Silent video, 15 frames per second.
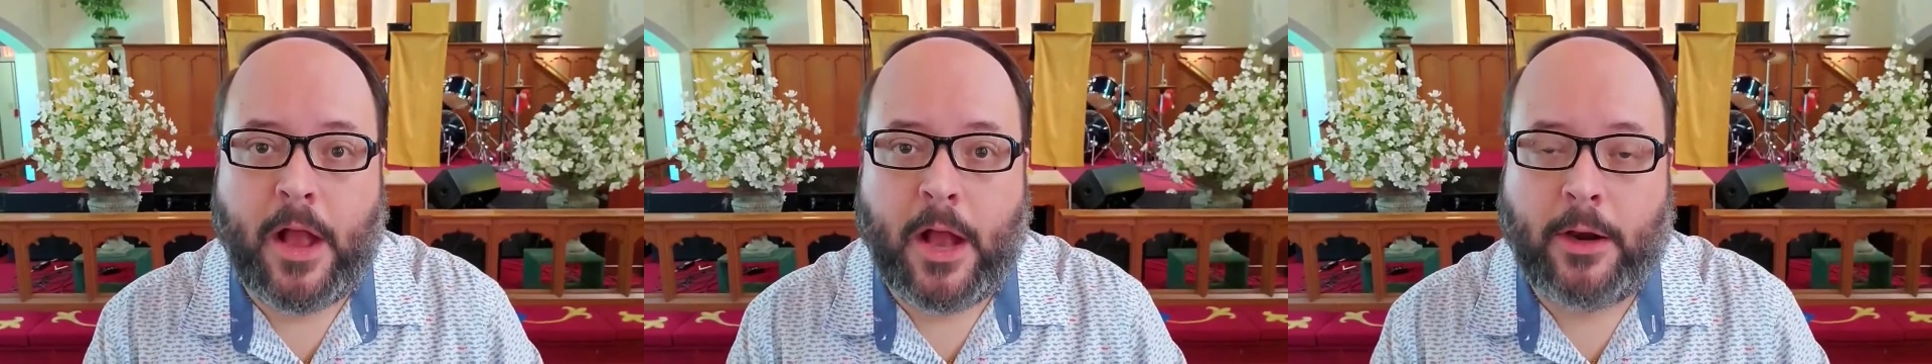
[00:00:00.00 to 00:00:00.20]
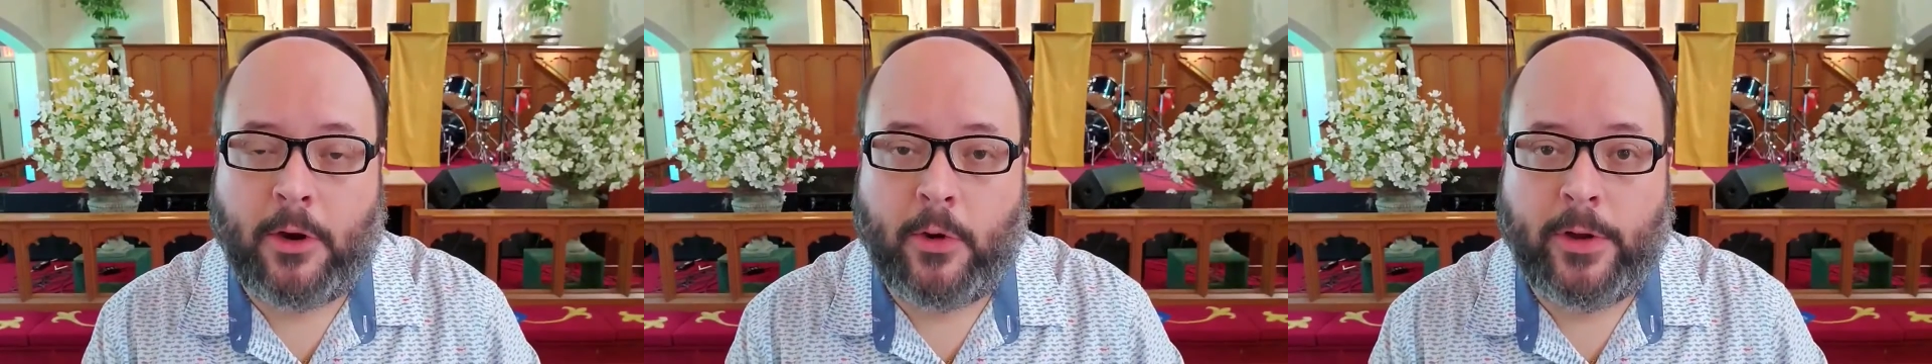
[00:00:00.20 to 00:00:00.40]

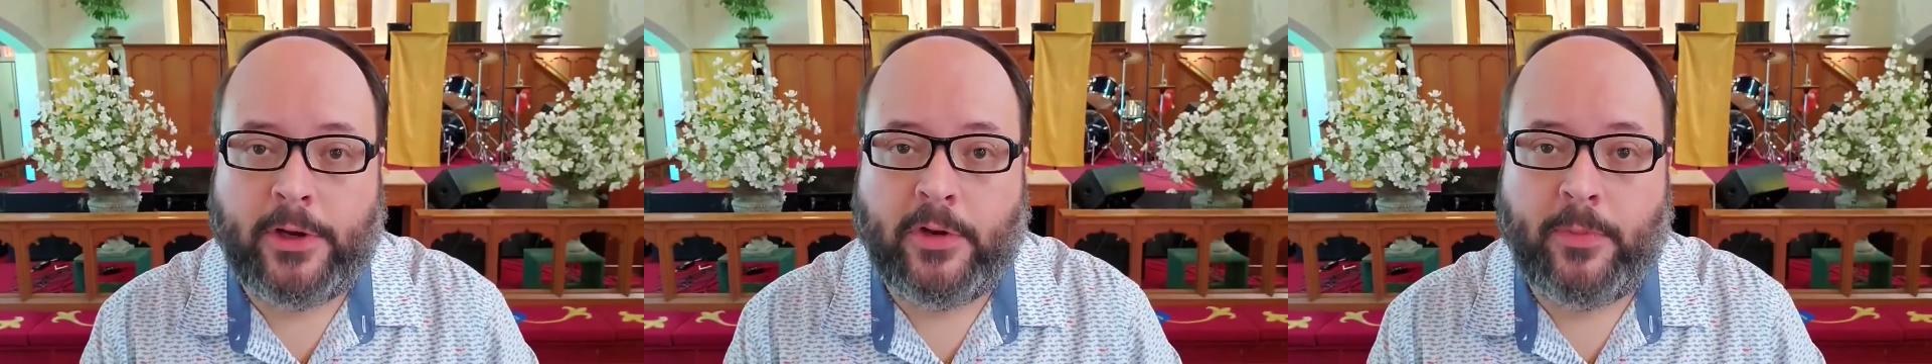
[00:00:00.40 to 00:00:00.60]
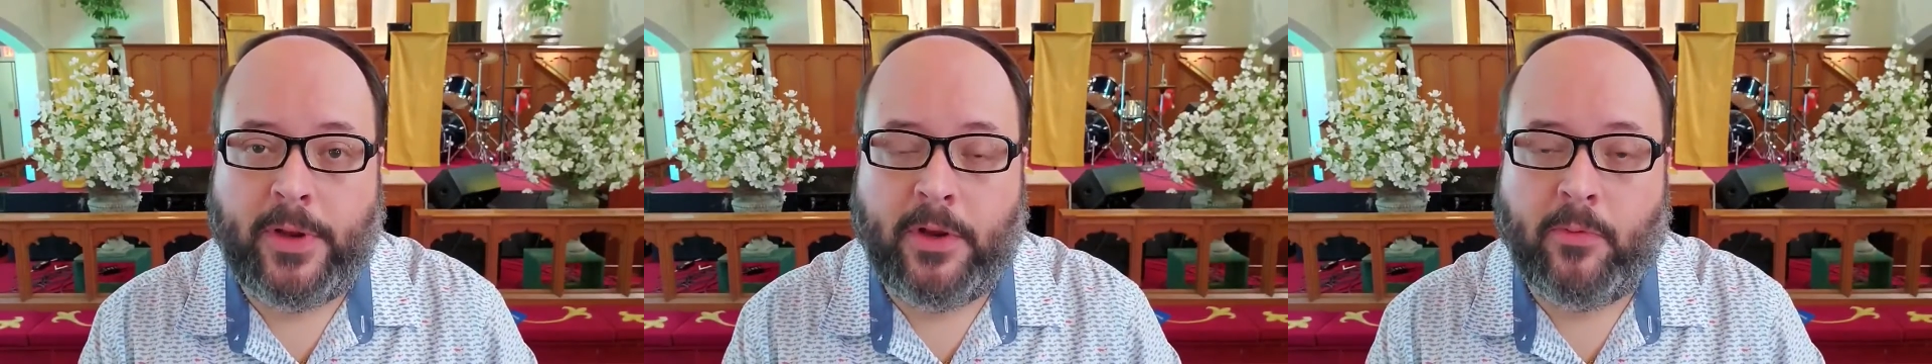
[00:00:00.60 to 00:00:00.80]
I'm going
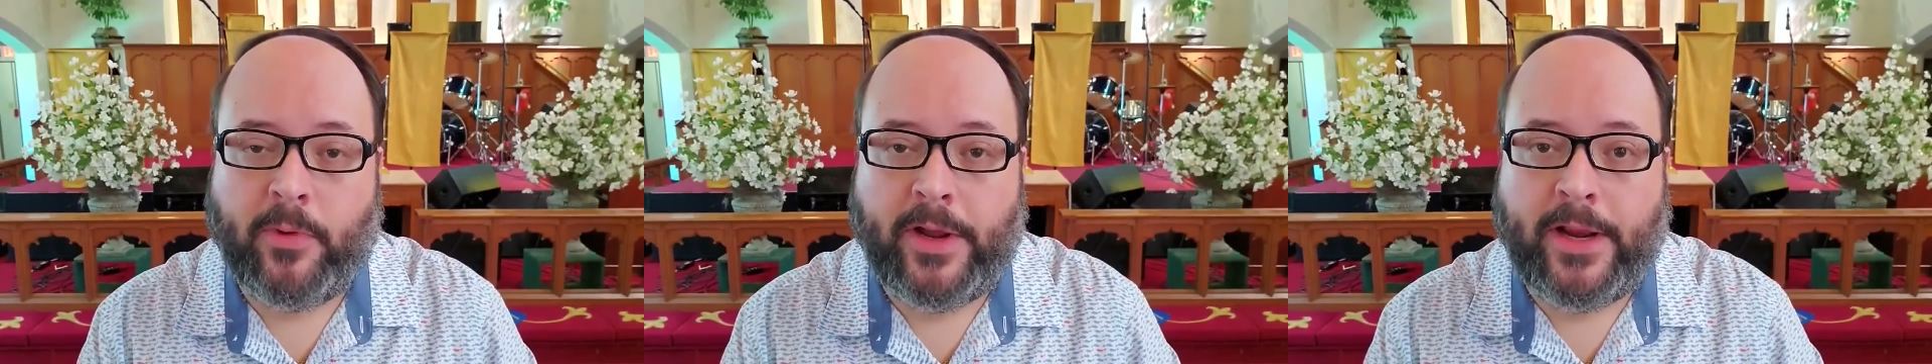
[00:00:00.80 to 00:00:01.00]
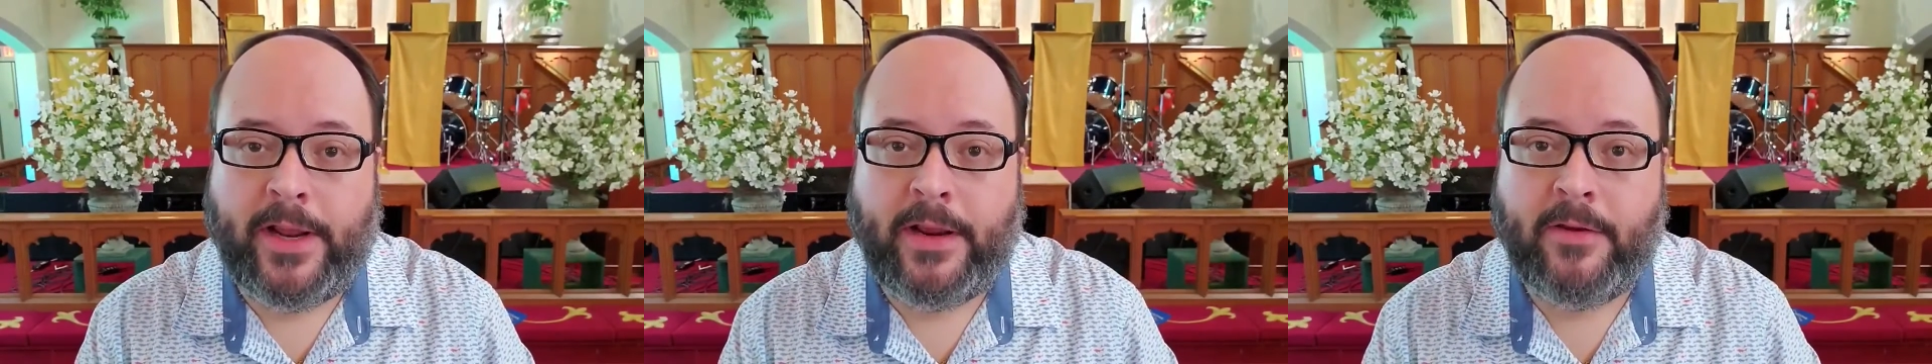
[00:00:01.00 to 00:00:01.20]
to be
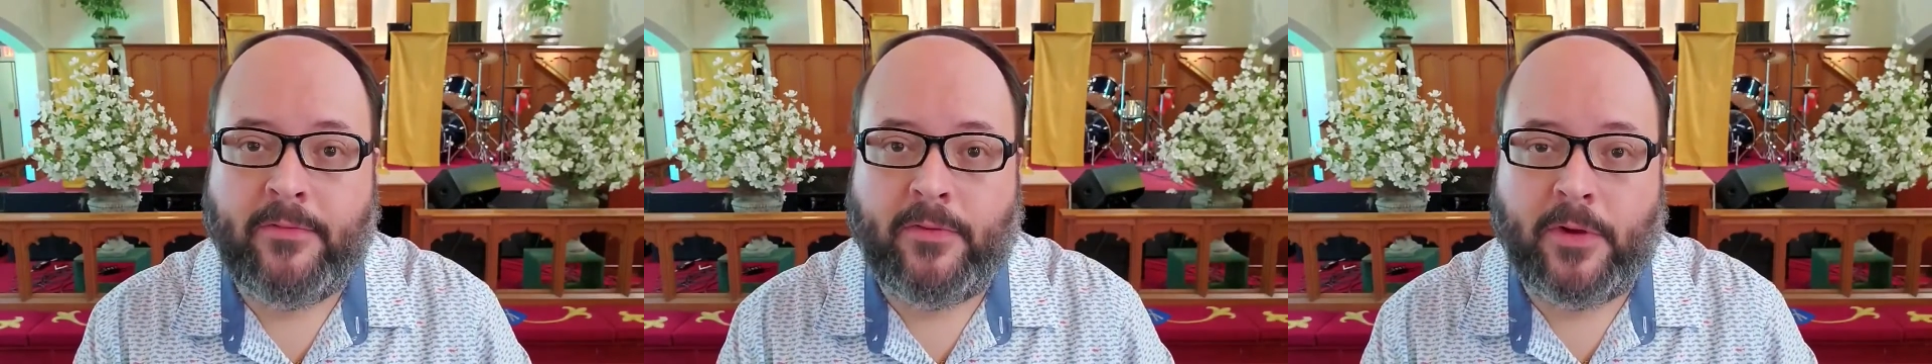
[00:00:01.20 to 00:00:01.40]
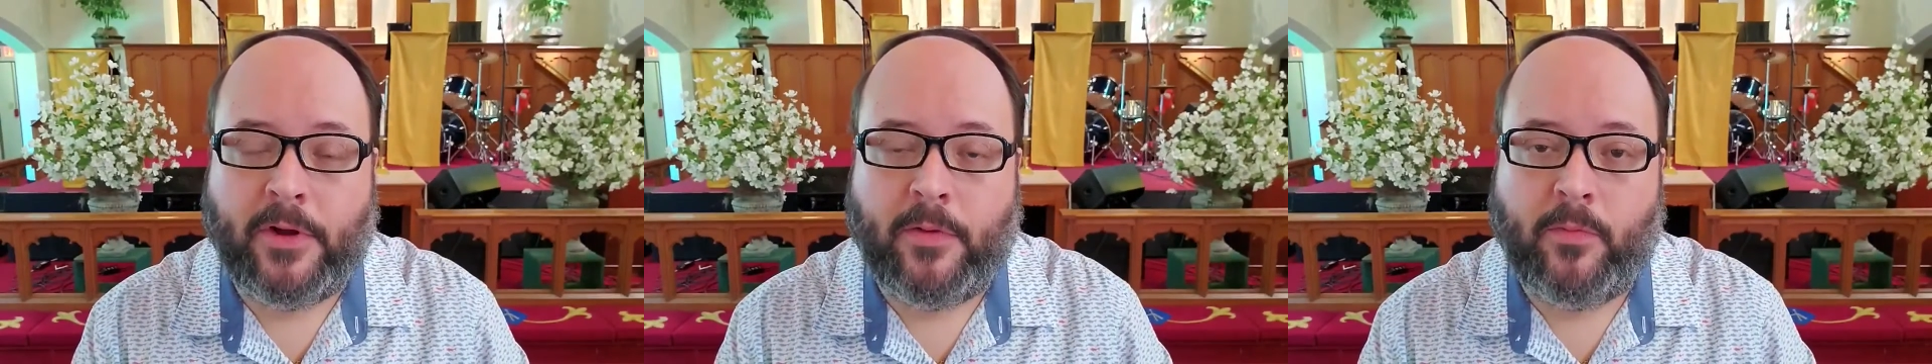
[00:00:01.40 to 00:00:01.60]
reading
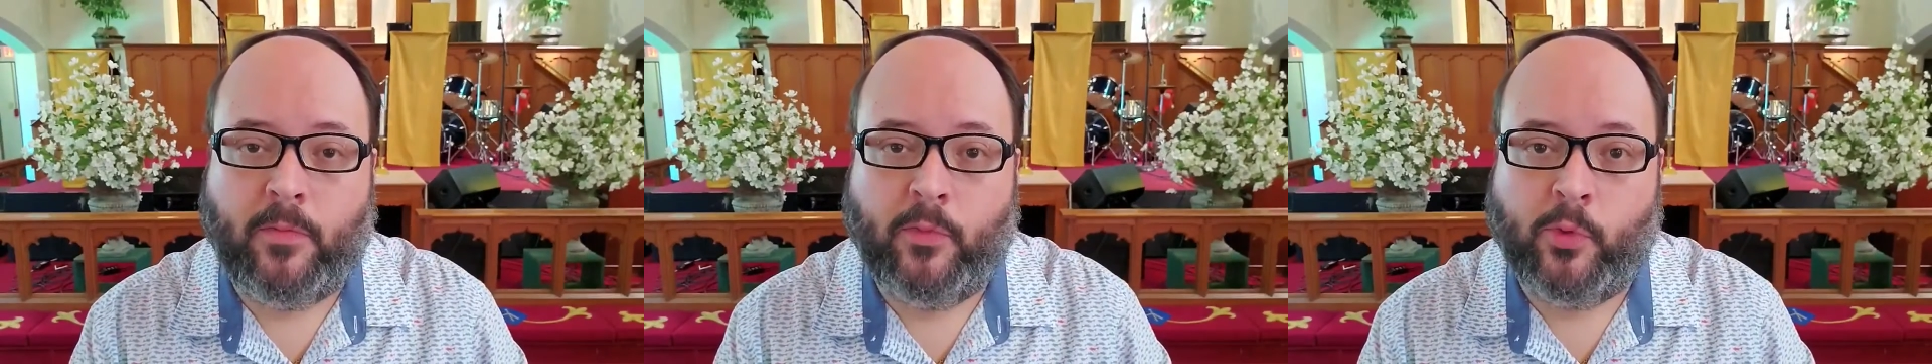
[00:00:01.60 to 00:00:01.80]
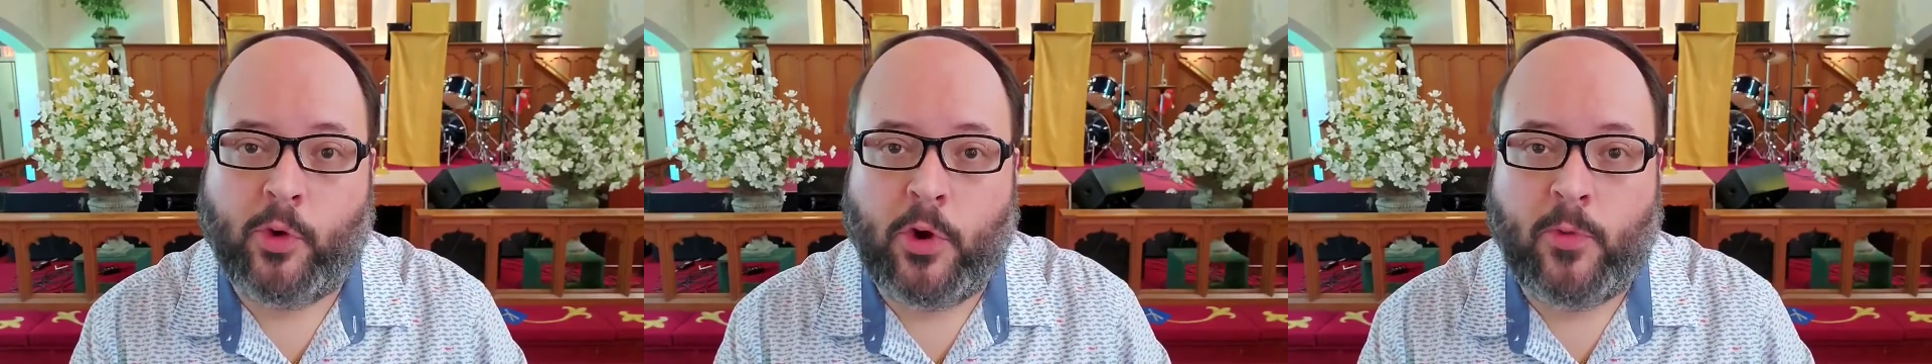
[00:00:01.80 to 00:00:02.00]

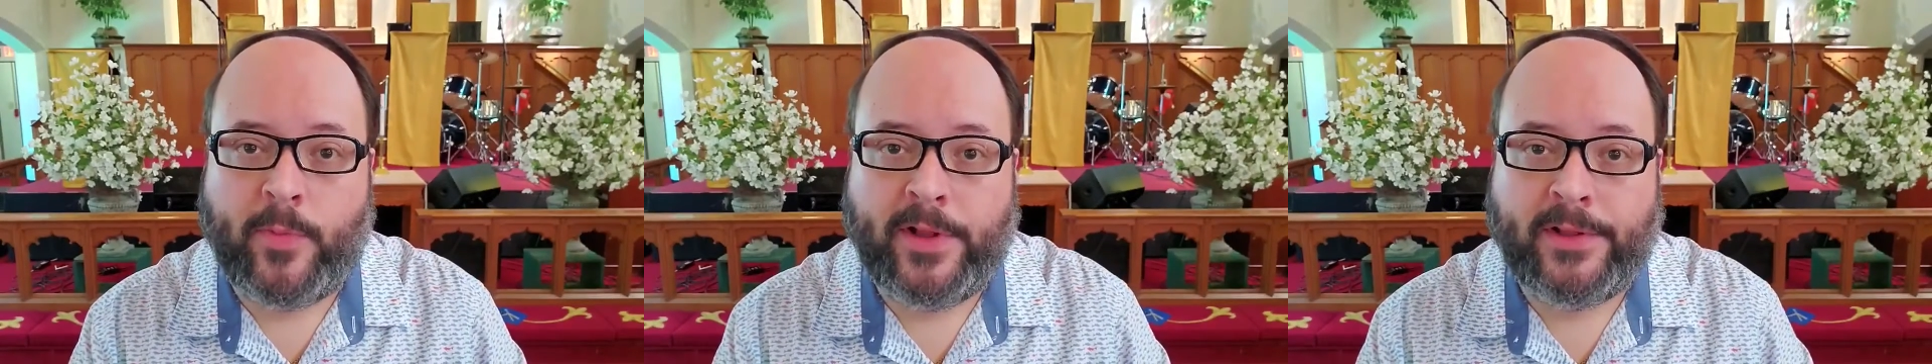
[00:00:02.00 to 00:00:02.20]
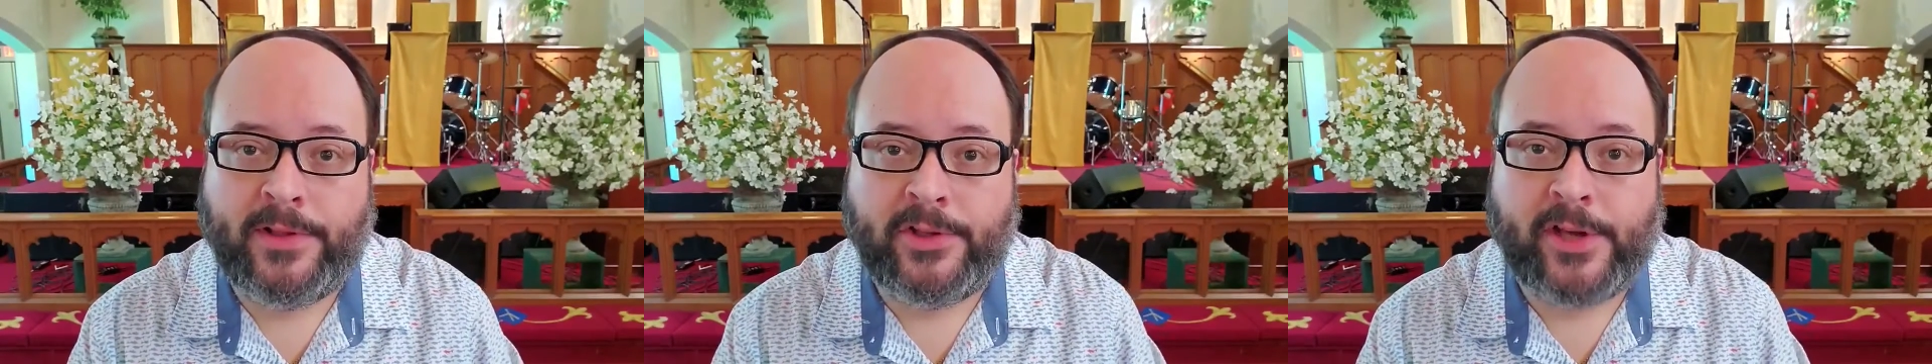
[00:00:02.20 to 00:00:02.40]
from
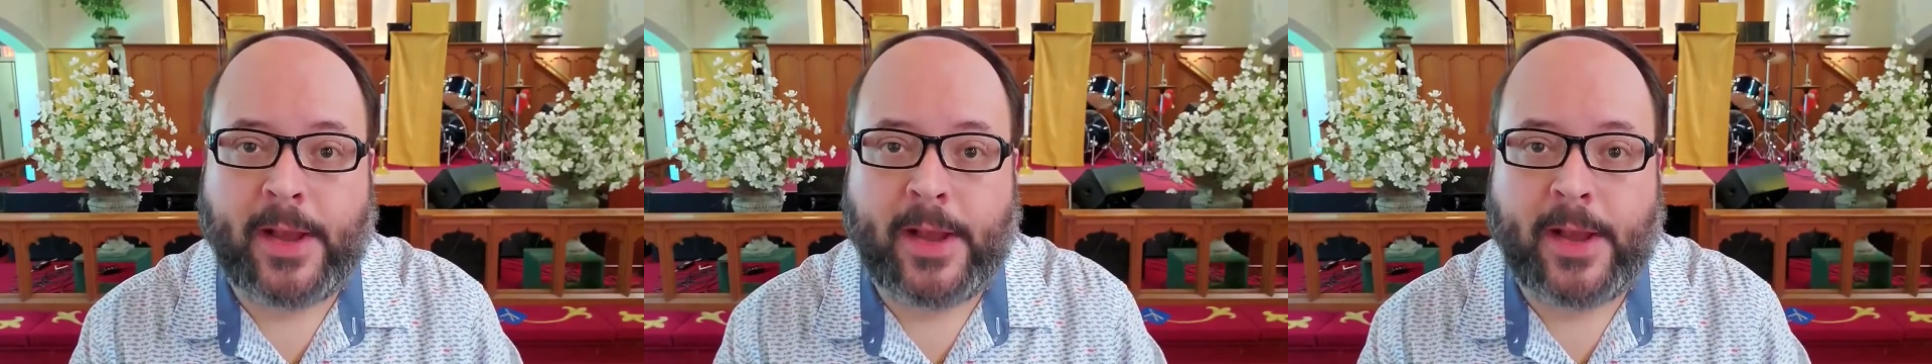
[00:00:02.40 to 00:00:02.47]
Romans